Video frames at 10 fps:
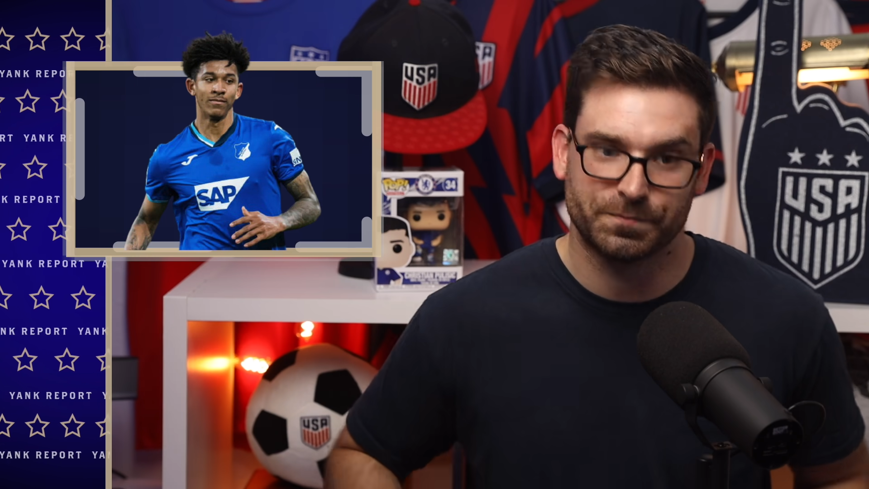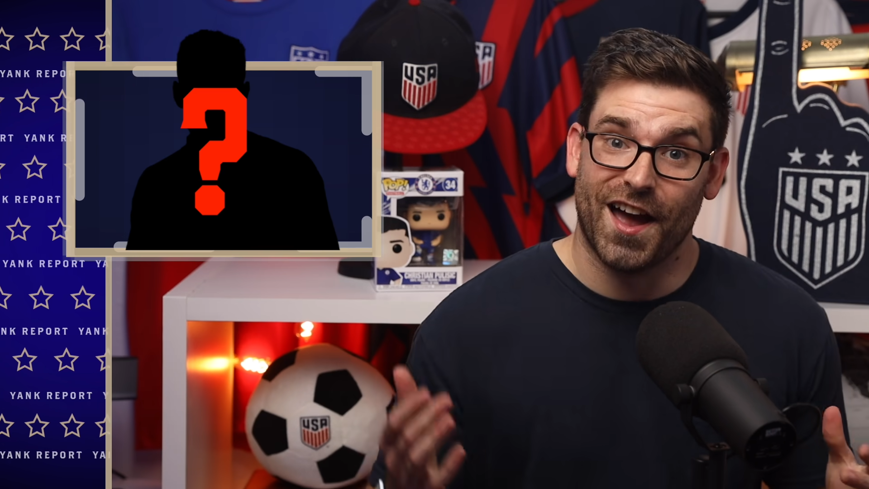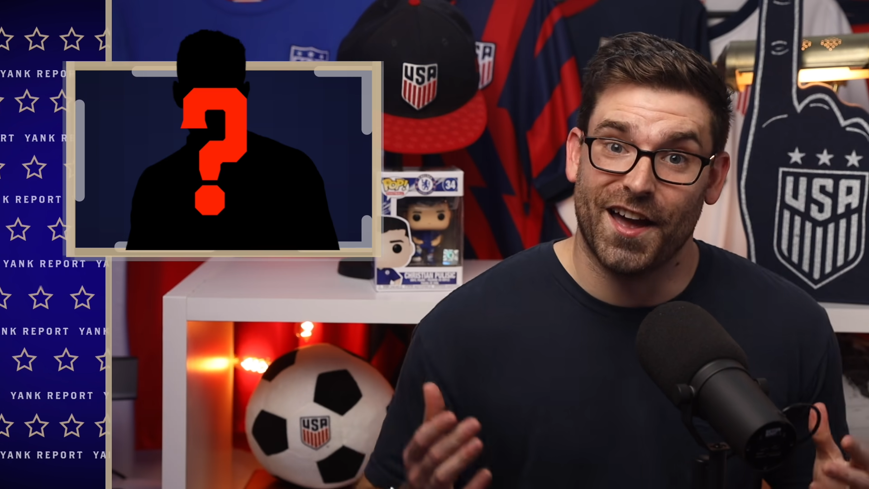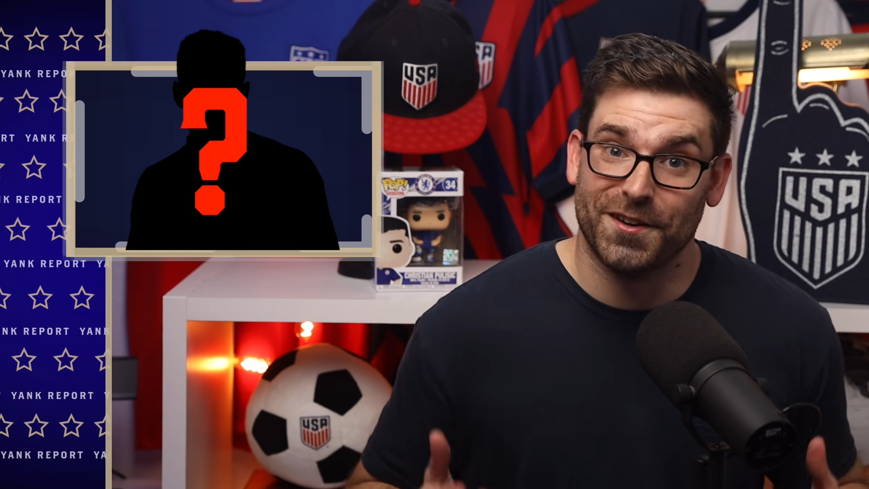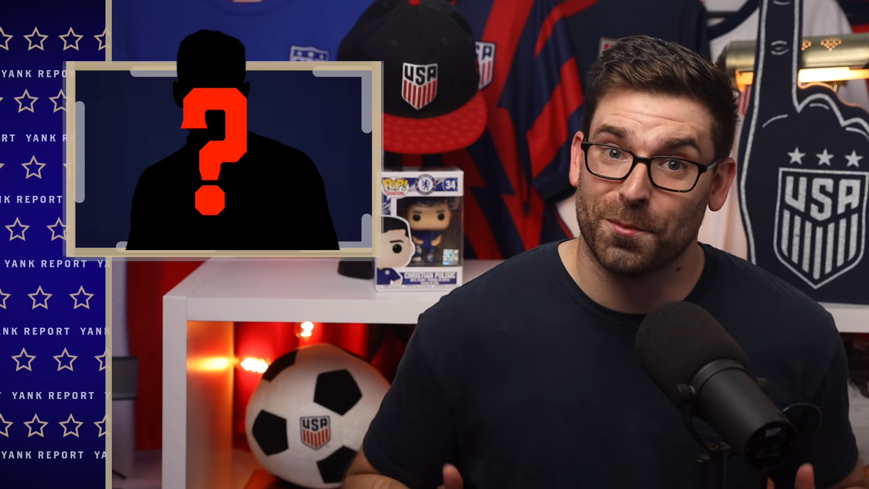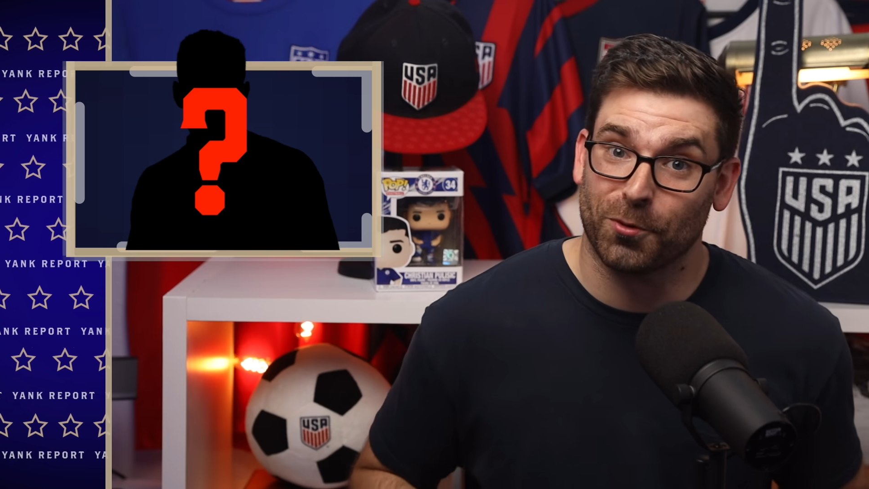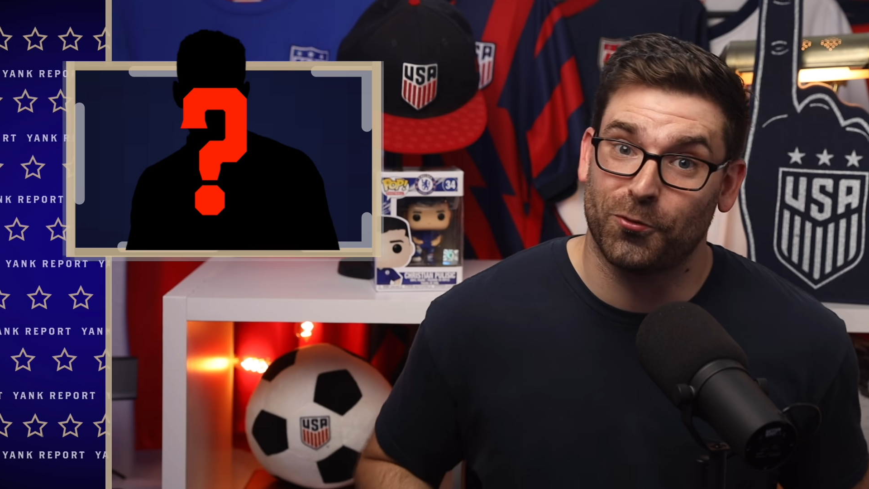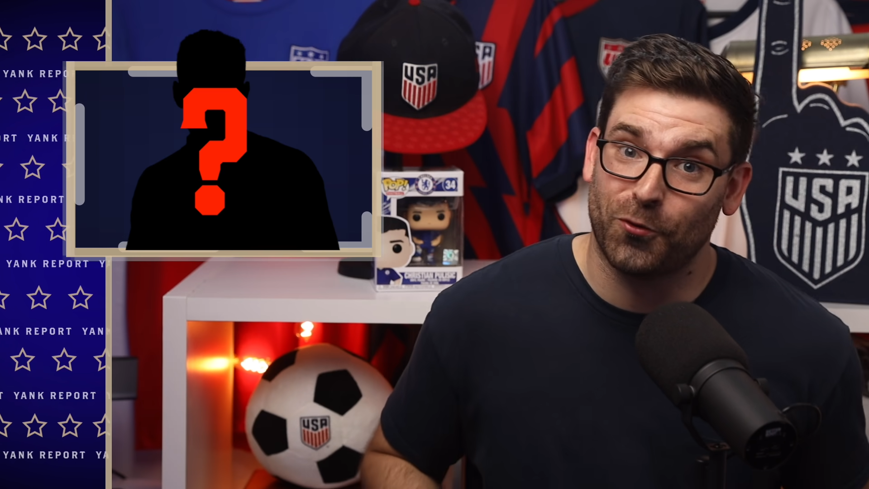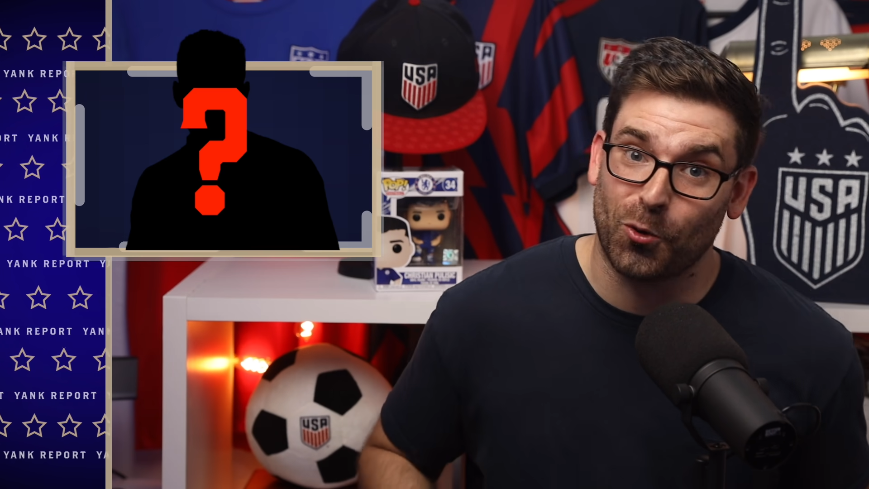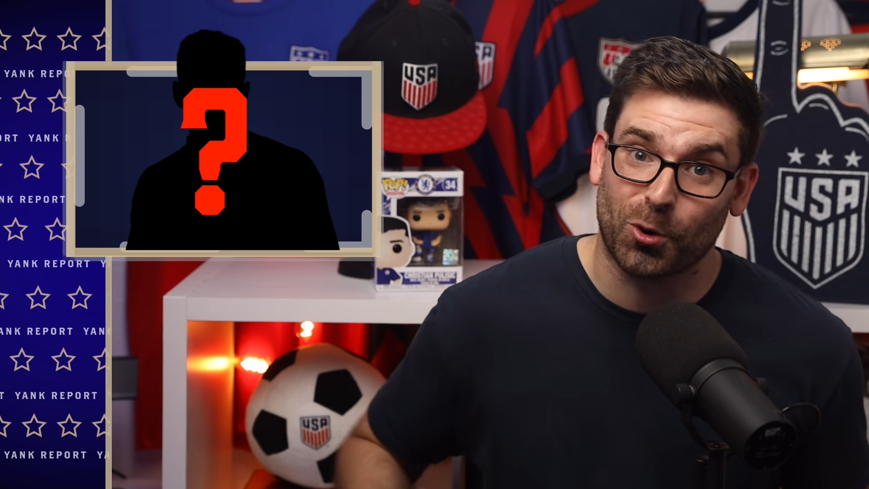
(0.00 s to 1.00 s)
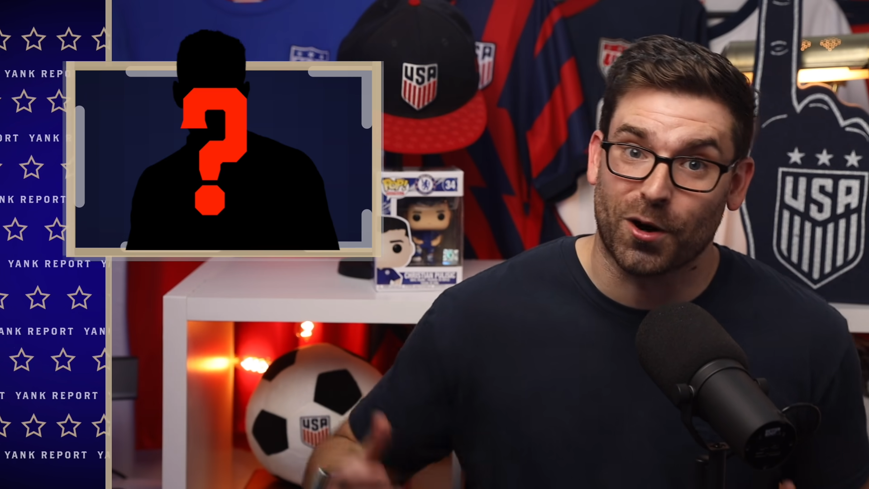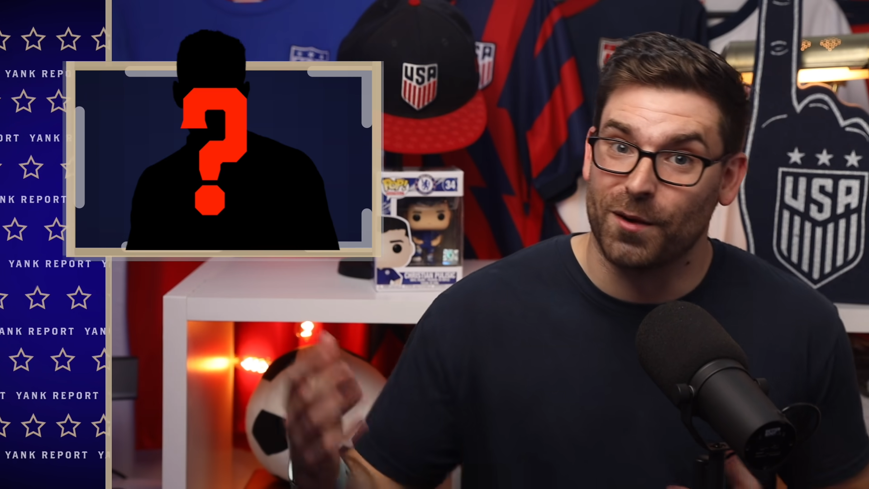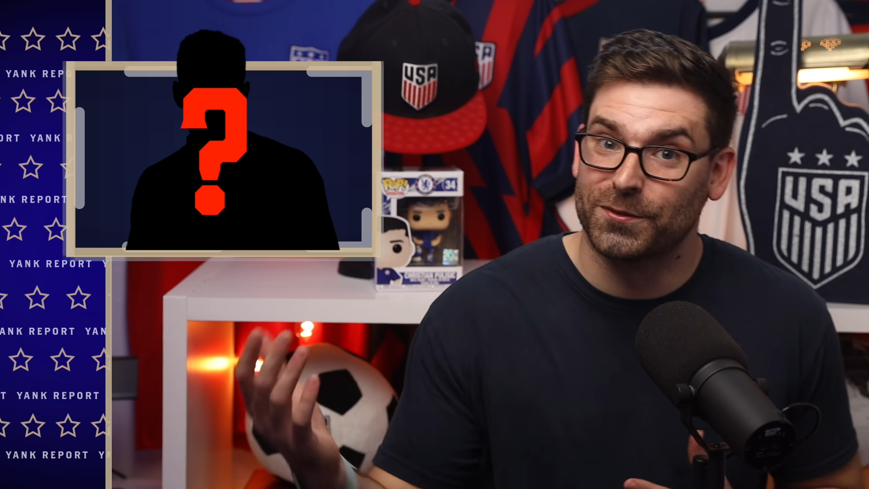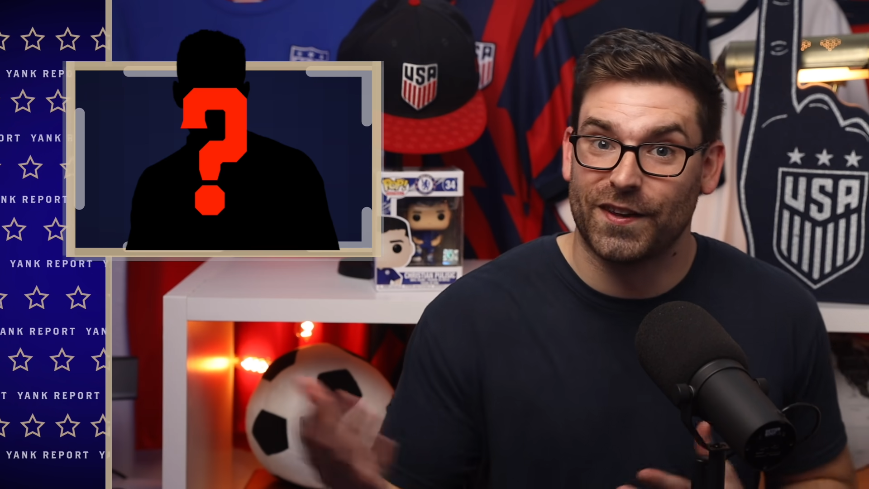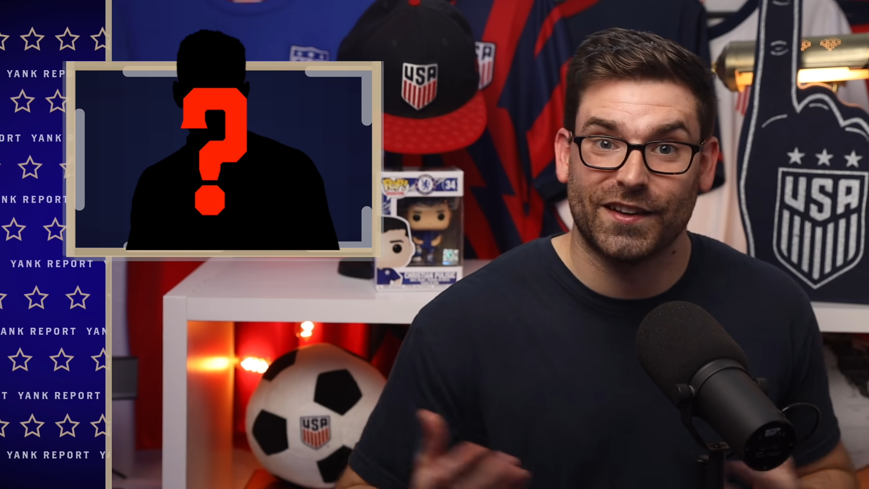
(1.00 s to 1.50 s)
At number 4,
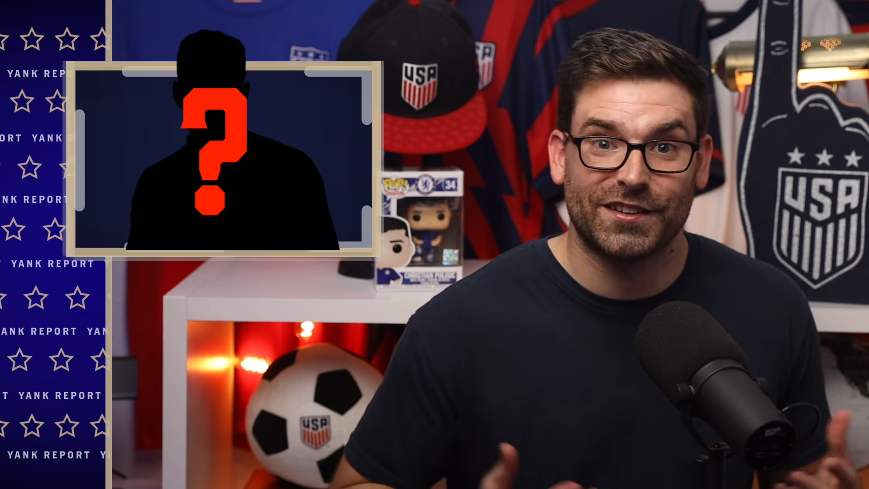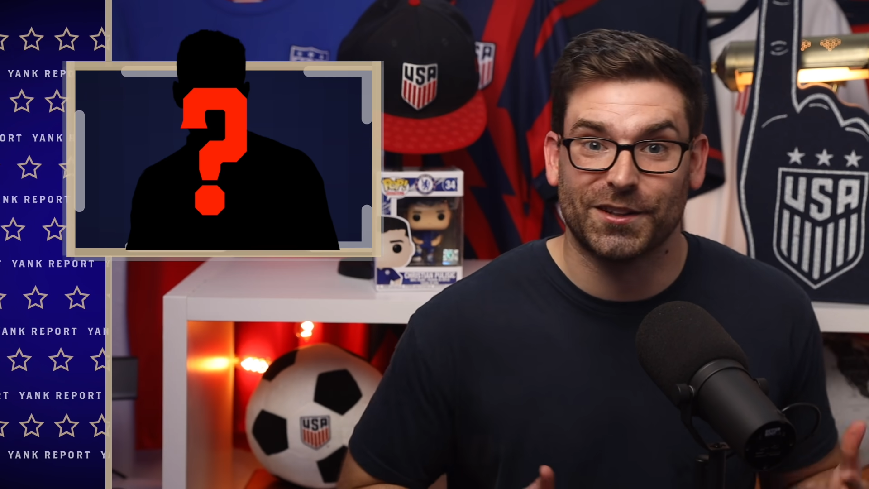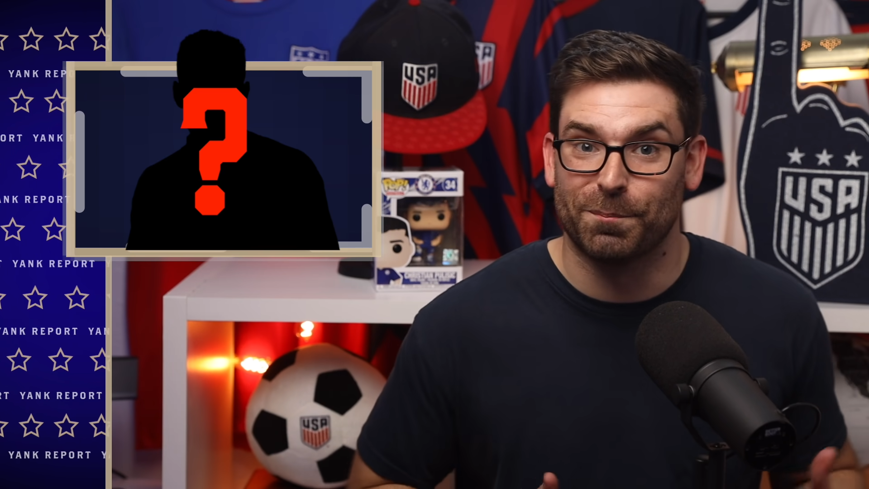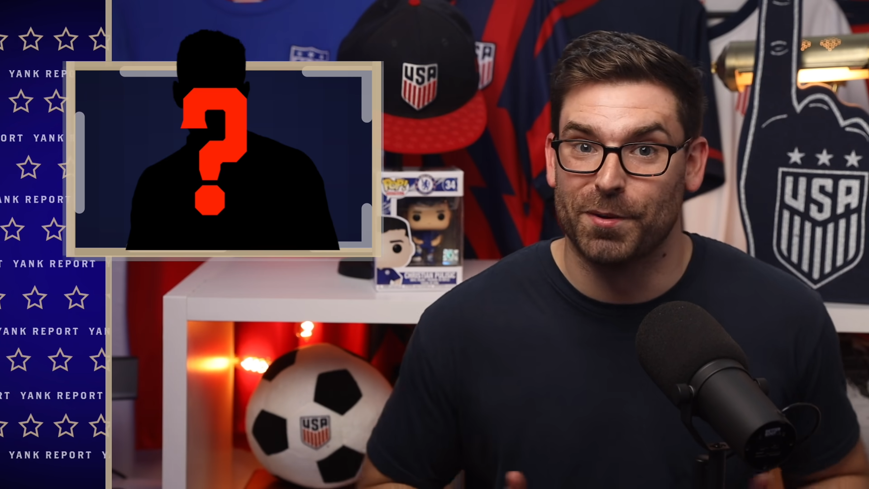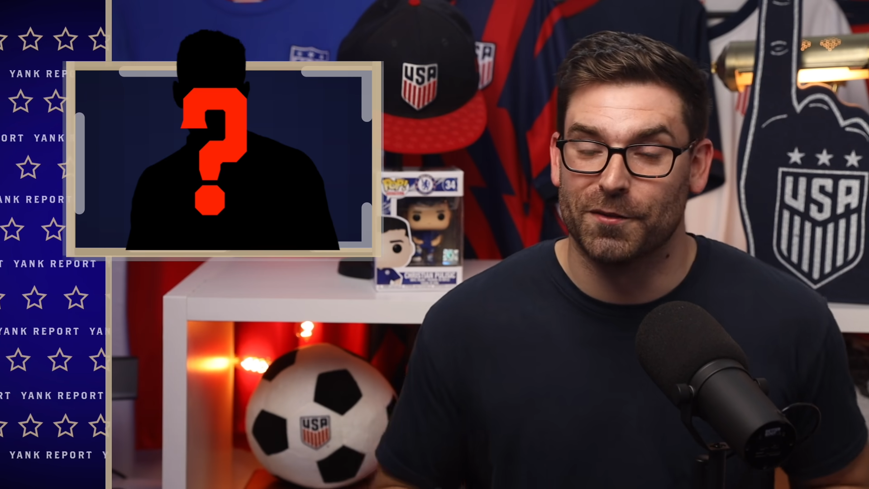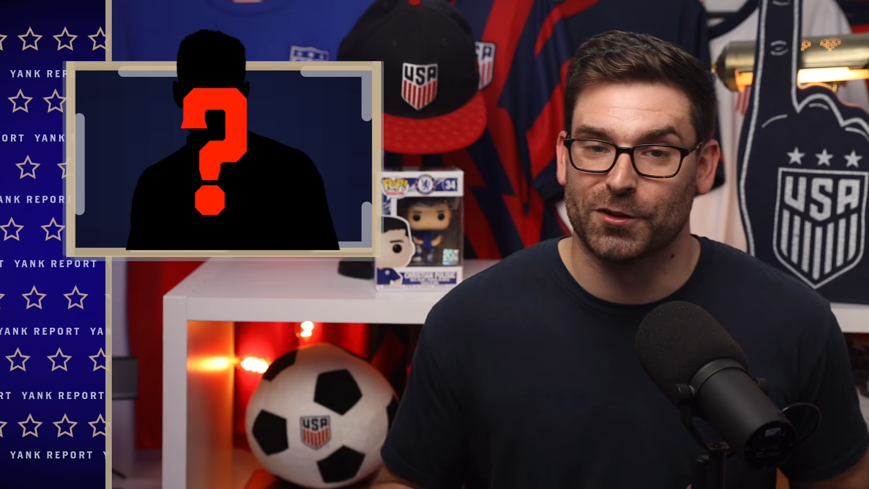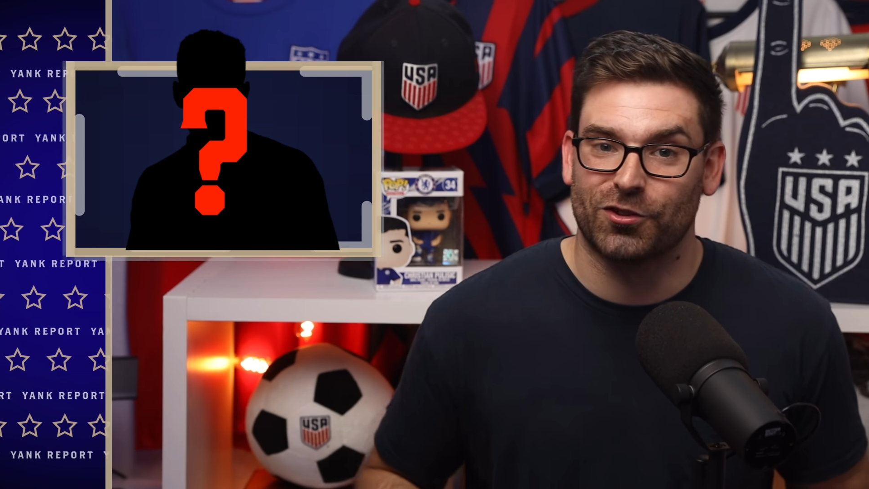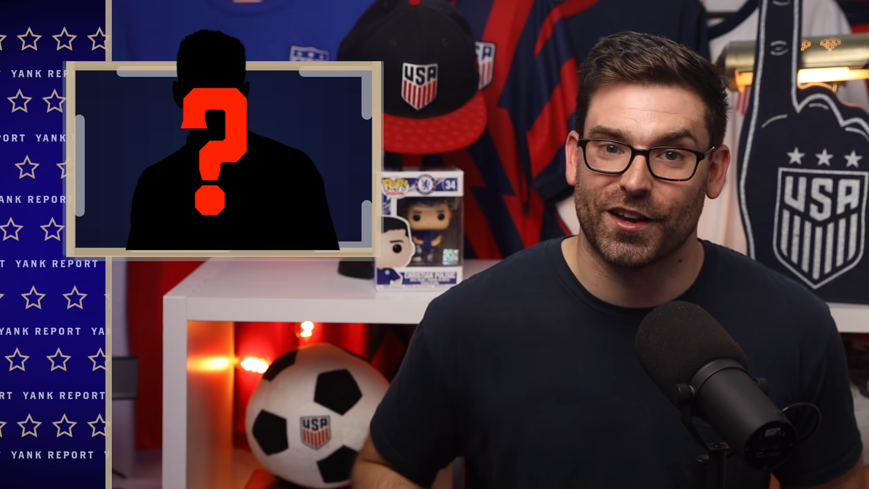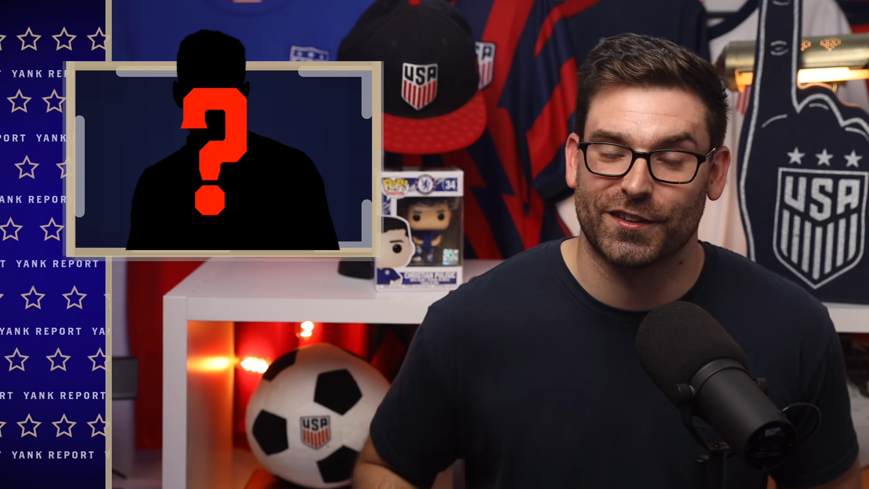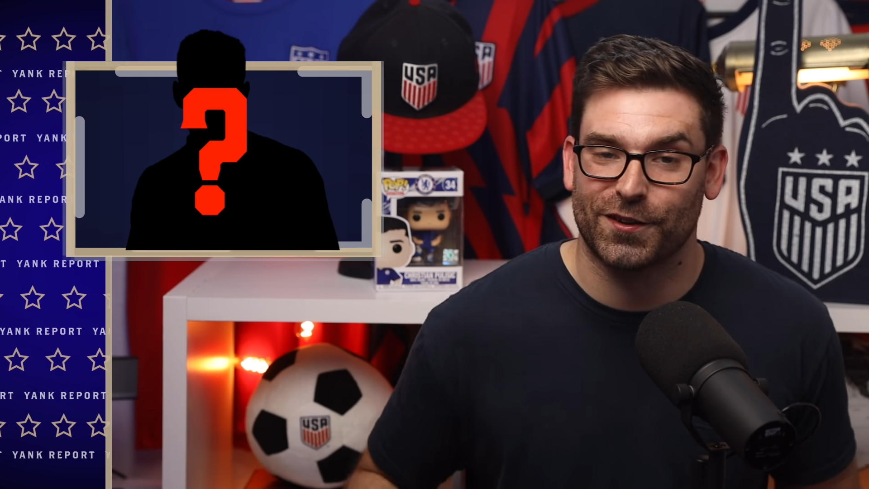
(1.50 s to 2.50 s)
I'm taking a bit of a chance